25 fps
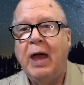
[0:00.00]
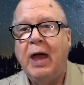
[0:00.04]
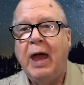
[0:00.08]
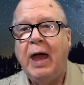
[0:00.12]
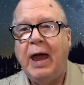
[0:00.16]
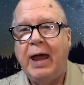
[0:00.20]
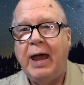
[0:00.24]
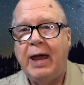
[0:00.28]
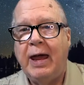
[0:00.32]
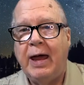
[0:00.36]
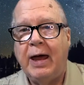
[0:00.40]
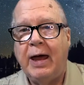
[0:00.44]

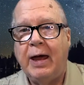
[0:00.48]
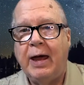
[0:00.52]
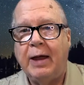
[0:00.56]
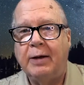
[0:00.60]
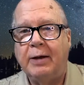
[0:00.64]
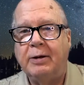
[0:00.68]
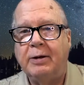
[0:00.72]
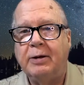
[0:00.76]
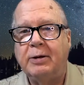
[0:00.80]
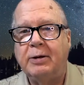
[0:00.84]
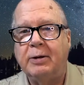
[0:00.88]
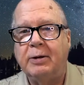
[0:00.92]

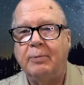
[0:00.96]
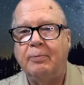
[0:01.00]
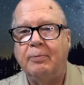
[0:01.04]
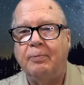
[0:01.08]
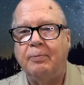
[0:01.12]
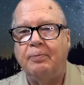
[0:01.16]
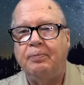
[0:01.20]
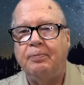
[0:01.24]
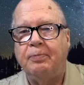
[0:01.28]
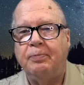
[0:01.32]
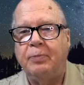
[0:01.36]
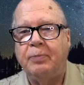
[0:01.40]
And
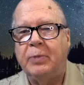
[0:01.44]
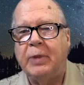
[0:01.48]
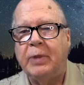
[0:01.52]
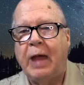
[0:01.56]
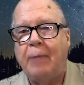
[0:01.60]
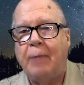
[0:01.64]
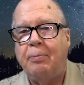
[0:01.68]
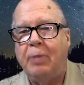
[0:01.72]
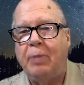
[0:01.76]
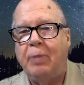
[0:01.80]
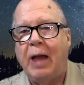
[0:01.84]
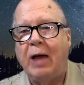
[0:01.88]

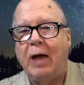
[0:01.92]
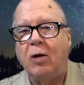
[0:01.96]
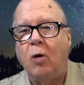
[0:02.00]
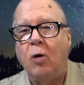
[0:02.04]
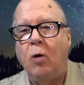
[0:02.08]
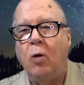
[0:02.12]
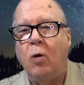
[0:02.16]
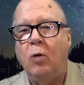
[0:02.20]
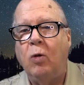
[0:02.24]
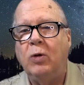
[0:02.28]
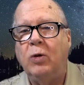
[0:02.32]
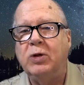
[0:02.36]
that black
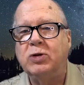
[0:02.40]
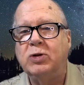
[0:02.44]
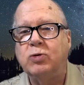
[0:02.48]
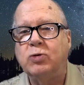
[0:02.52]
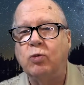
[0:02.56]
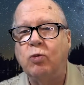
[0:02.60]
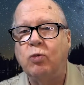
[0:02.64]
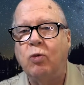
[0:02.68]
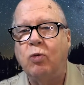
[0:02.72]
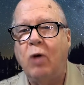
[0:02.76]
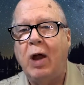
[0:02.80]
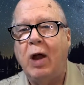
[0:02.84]
hole is
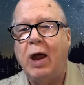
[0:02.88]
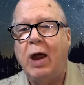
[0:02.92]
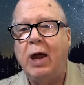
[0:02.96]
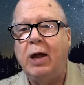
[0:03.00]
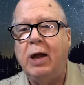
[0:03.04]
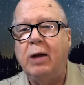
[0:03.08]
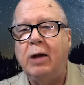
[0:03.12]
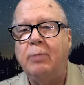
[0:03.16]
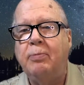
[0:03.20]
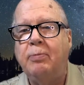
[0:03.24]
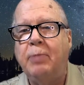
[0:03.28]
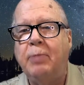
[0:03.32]

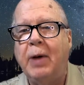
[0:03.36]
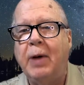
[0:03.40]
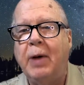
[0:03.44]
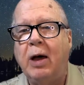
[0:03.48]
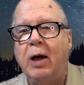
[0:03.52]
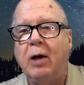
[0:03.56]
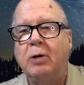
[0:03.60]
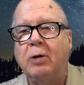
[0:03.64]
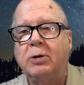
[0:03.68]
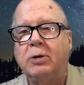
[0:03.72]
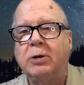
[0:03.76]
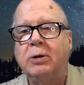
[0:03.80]
right
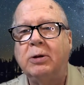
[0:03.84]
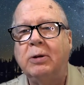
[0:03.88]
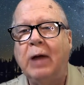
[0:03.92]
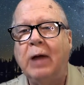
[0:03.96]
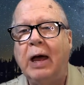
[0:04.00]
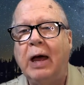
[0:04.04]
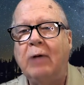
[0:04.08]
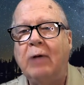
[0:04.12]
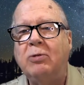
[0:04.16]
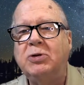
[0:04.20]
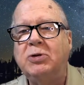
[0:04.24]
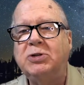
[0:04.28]
about,
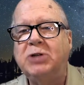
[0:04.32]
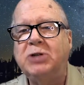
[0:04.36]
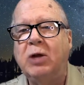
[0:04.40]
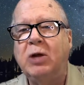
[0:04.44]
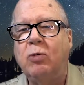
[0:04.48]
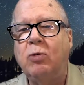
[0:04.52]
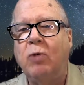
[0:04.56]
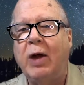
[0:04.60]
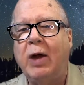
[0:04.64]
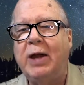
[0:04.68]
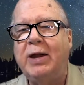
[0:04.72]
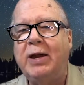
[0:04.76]
I would say
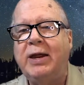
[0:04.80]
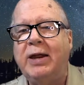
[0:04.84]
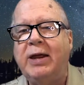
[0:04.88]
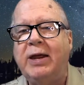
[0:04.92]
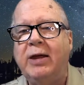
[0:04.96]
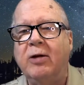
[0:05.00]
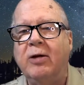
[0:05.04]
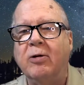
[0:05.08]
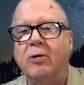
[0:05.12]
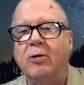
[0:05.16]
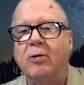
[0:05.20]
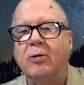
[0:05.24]
right
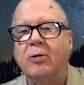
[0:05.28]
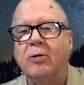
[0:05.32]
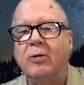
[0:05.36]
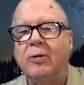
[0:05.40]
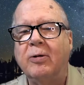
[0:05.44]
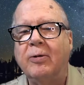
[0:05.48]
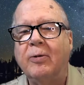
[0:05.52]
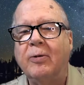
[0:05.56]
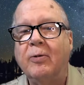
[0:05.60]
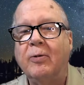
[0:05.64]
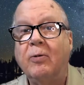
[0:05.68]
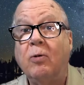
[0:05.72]
here,
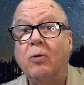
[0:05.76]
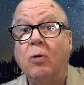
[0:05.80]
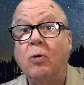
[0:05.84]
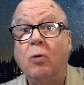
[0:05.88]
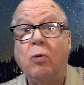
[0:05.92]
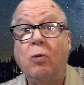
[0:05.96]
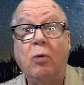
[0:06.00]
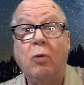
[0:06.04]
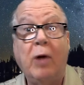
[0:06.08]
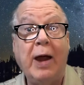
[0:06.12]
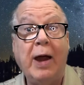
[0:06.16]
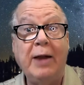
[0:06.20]

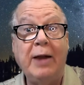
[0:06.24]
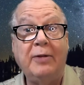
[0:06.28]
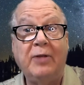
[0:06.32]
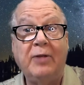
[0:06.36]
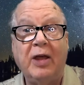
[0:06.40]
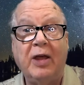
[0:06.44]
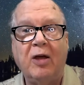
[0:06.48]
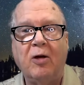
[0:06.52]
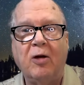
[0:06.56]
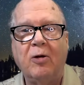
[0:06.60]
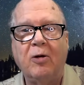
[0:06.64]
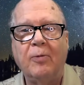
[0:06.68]
right
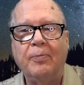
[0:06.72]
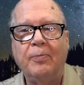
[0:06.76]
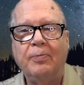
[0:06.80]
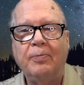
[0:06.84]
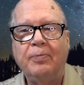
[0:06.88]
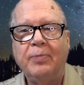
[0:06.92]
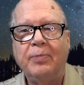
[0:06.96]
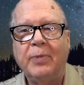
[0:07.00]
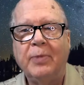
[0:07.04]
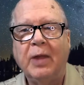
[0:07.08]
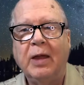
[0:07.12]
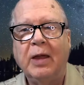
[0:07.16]
there
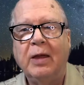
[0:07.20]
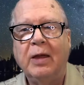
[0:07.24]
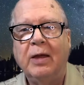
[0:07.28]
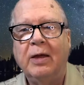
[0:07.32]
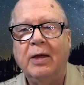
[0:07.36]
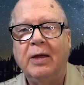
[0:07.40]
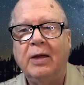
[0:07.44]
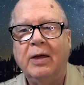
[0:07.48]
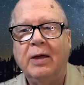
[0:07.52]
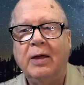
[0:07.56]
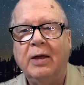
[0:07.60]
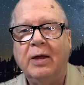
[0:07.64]

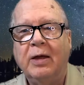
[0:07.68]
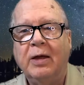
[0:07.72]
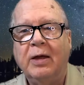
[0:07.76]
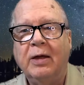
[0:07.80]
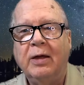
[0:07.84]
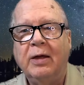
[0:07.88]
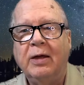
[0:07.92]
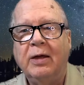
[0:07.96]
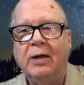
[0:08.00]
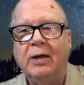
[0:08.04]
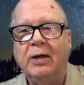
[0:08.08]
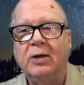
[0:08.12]

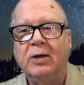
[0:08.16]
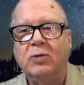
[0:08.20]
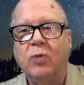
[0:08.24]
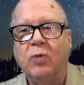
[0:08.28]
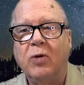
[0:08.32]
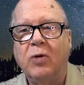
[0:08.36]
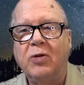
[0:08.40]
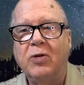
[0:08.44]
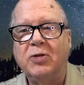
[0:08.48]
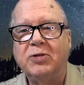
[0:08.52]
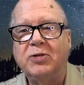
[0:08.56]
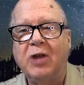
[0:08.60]
is
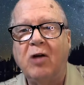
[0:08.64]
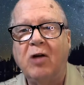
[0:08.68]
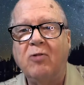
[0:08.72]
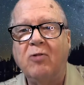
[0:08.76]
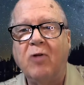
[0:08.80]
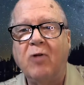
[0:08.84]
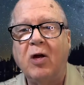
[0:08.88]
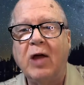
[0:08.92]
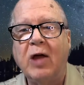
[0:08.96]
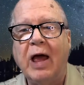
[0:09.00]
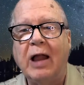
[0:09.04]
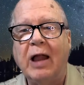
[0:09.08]
where the center of
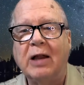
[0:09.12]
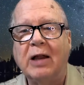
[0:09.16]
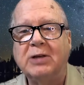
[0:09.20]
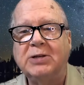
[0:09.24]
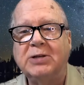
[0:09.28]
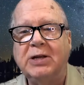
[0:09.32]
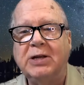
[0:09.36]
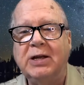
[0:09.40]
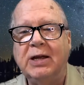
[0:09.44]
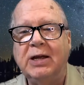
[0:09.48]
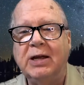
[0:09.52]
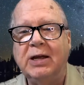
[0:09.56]
our
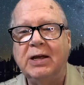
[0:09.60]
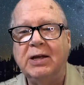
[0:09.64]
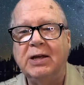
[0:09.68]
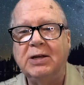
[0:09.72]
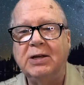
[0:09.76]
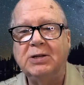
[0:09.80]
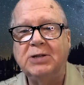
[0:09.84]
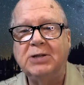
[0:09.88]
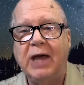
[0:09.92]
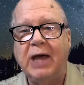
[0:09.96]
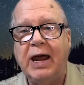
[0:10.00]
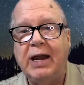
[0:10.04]
galaxy
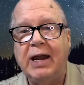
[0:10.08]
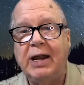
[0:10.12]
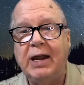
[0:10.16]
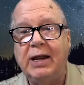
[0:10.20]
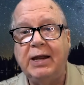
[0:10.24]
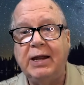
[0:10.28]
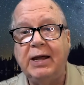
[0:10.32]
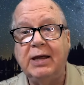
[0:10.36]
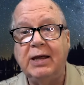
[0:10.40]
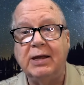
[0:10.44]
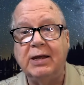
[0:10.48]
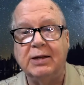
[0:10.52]
is, and it
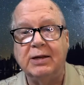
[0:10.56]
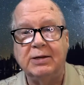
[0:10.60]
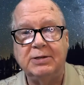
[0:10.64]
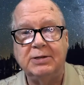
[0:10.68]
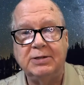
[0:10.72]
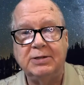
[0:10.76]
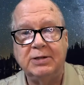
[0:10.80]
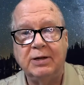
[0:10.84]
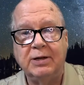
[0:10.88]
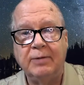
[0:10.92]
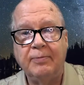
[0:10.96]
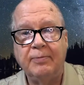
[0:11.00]

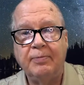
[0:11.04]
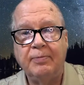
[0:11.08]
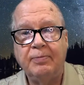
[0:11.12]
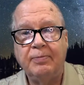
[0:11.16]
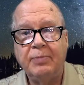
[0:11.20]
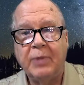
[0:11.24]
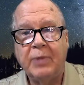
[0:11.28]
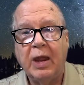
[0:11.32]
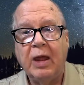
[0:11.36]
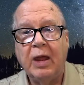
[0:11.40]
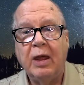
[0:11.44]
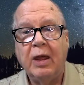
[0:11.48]
is
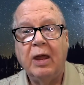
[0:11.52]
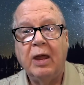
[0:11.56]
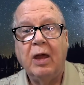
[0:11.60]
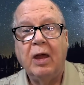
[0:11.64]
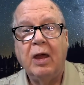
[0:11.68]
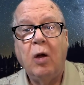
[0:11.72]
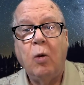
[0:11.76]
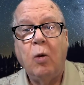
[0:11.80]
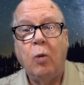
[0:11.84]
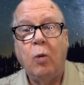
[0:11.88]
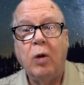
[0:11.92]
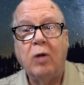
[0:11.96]

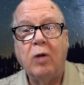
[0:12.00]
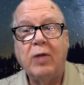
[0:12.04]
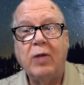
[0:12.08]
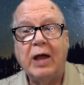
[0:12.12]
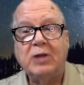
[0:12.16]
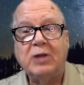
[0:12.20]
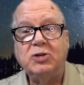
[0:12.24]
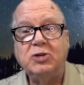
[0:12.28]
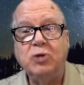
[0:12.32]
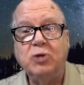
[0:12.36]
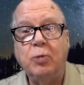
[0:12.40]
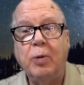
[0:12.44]
where that
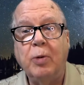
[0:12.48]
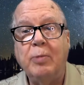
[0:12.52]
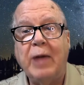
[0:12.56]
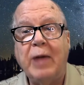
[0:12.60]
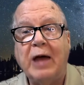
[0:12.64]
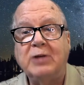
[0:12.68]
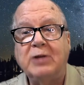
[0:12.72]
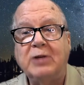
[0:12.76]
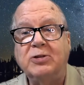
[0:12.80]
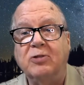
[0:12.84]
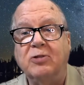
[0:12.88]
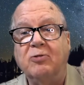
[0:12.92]

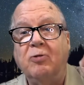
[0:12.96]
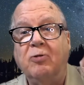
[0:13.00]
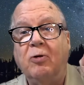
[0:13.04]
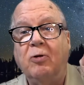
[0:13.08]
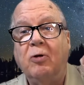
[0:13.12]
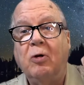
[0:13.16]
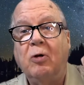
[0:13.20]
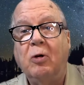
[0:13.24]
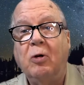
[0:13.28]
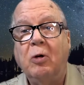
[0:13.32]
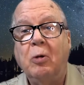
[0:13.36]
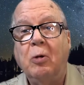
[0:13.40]
supermassive
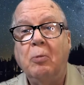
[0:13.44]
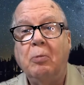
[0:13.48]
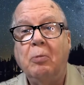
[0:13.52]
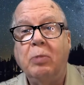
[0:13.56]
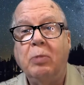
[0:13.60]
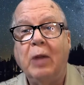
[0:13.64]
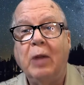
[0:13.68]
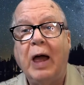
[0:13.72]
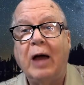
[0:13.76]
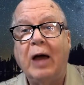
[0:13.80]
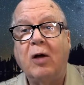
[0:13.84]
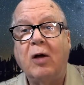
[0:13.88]

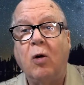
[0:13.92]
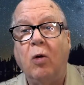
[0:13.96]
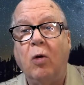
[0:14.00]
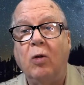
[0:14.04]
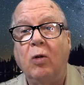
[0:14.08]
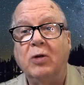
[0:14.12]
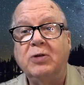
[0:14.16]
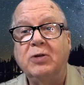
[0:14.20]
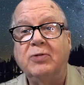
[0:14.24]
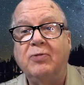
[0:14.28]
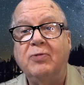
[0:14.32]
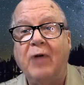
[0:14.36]
black
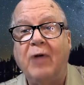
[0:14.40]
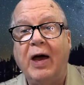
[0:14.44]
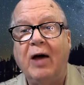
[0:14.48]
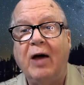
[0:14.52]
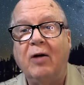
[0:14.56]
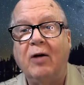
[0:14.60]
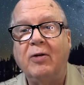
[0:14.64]
hole is found.